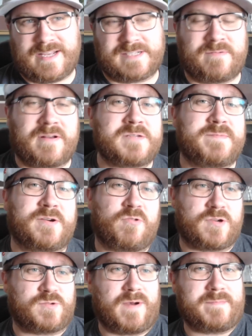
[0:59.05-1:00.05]
as well as my
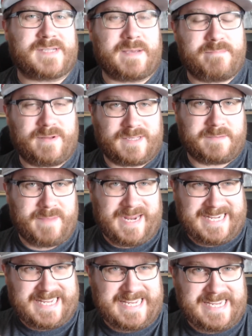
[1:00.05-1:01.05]
course website, Building
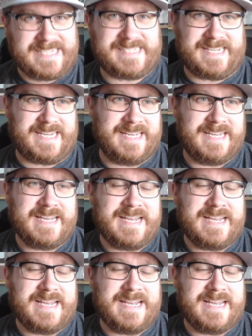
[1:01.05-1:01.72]
Made Easy,